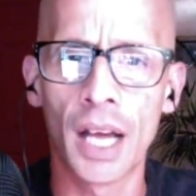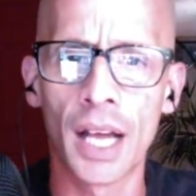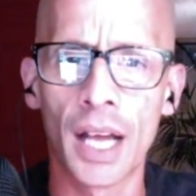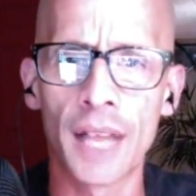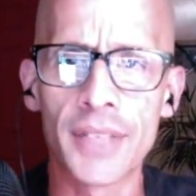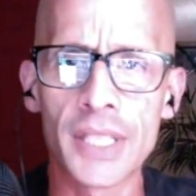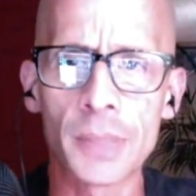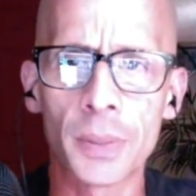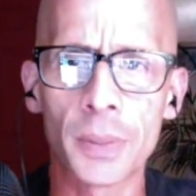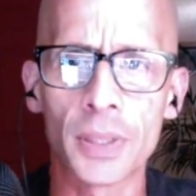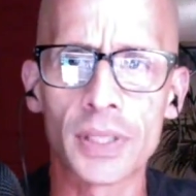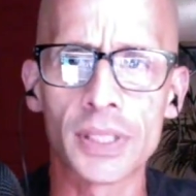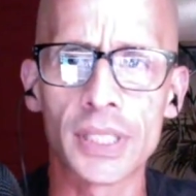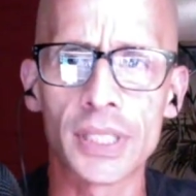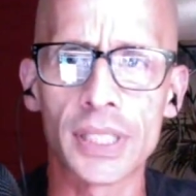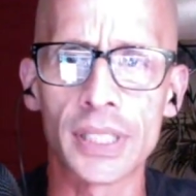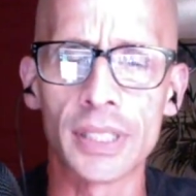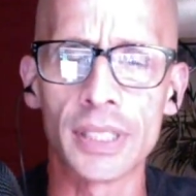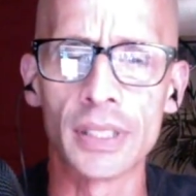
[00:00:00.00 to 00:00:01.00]
This
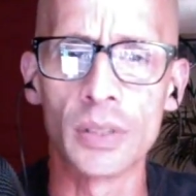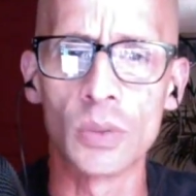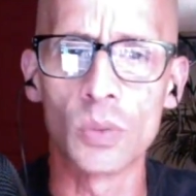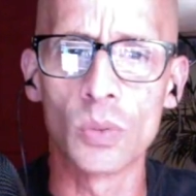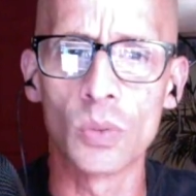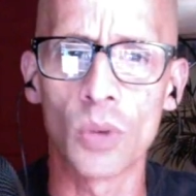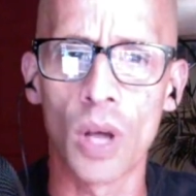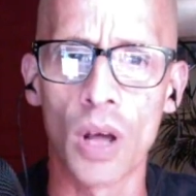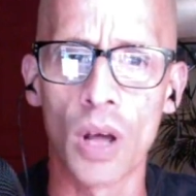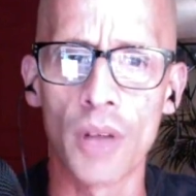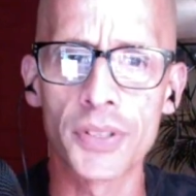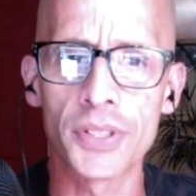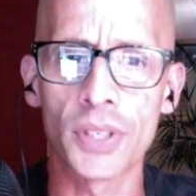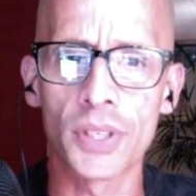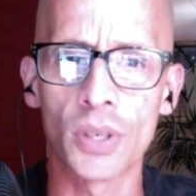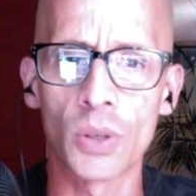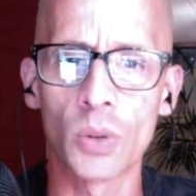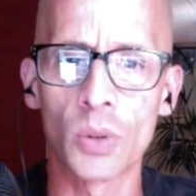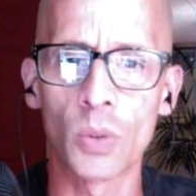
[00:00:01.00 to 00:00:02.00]
person
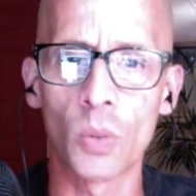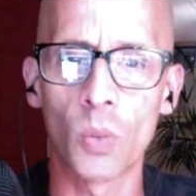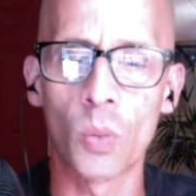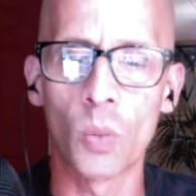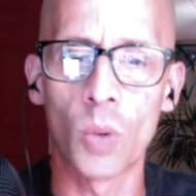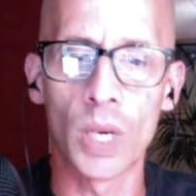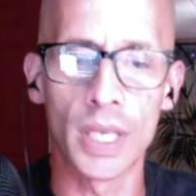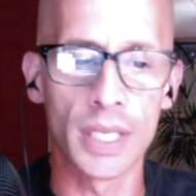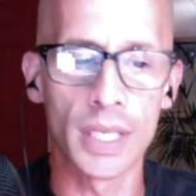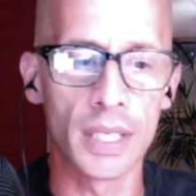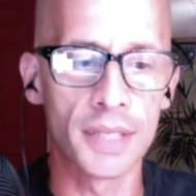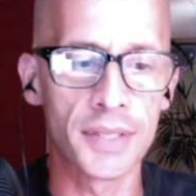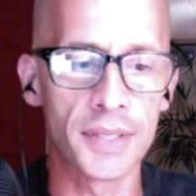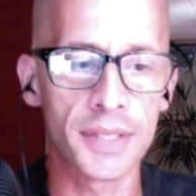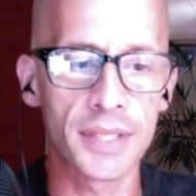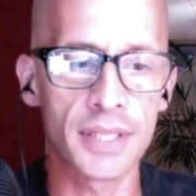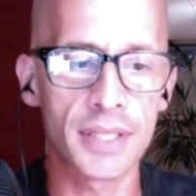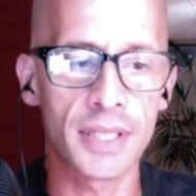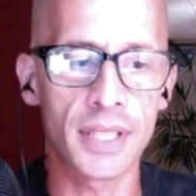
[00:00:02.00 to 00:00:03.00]
also was
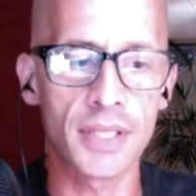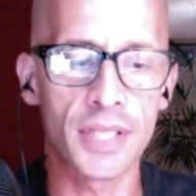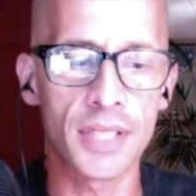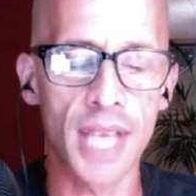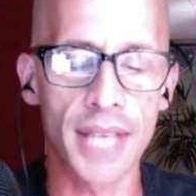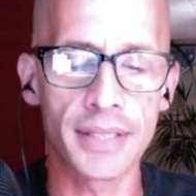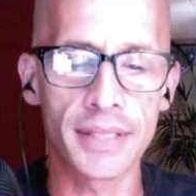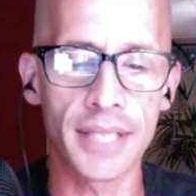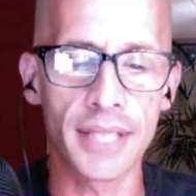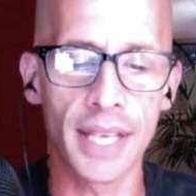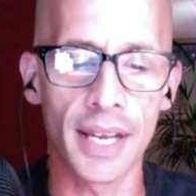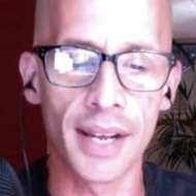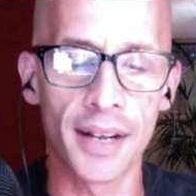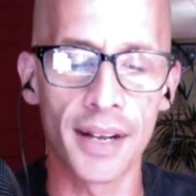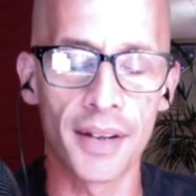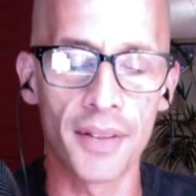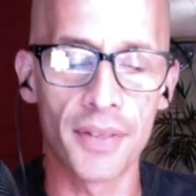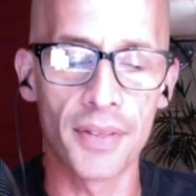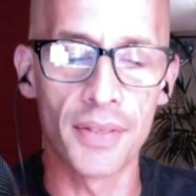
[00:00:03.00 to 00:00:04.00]
suggesting
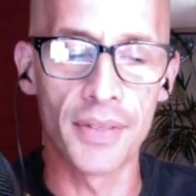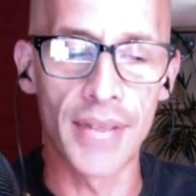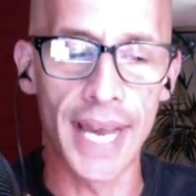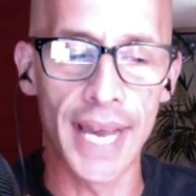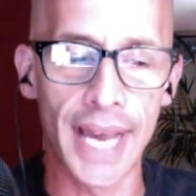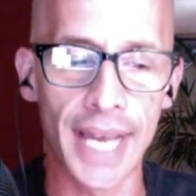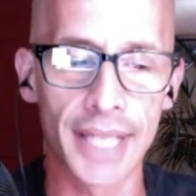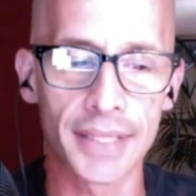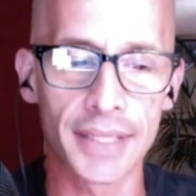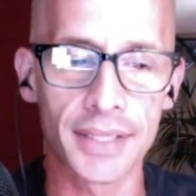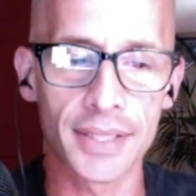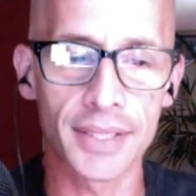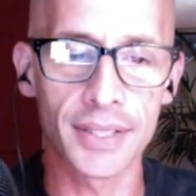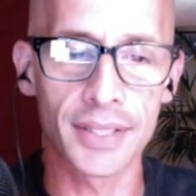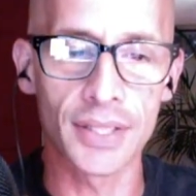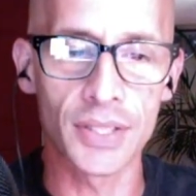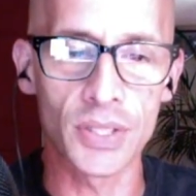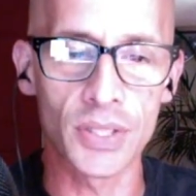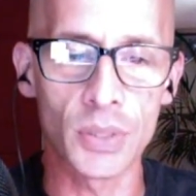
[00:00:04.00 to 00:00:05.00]
that
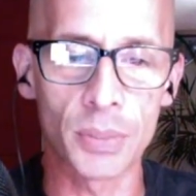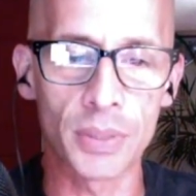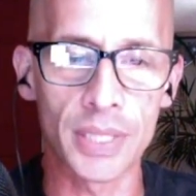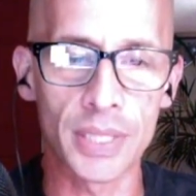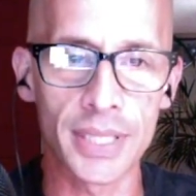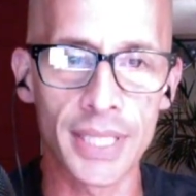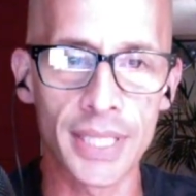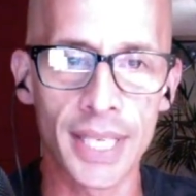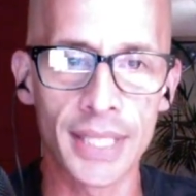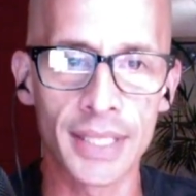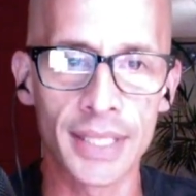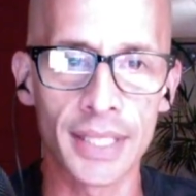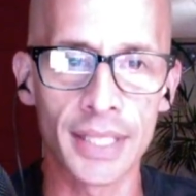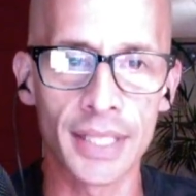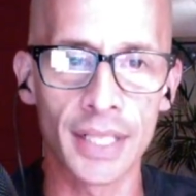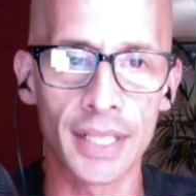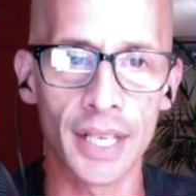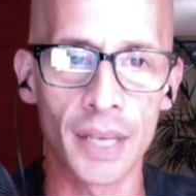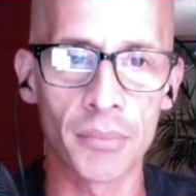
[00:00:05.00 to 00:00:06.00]
the superintendent,
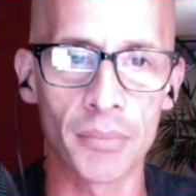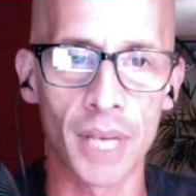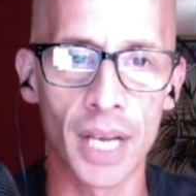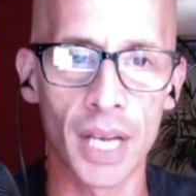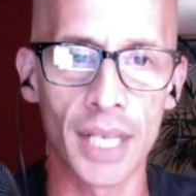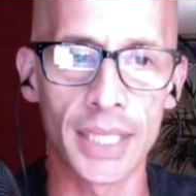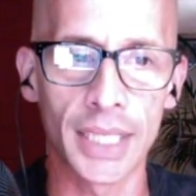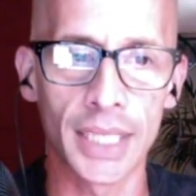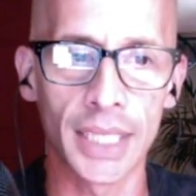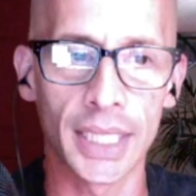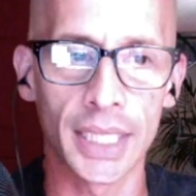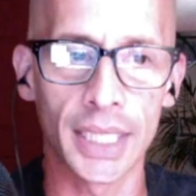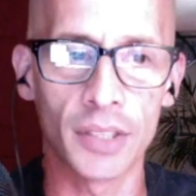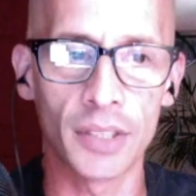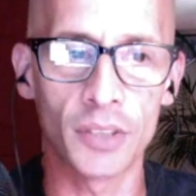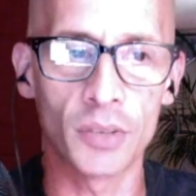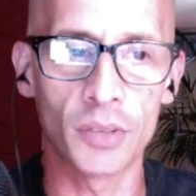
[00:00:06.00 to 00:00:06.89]
Amadi,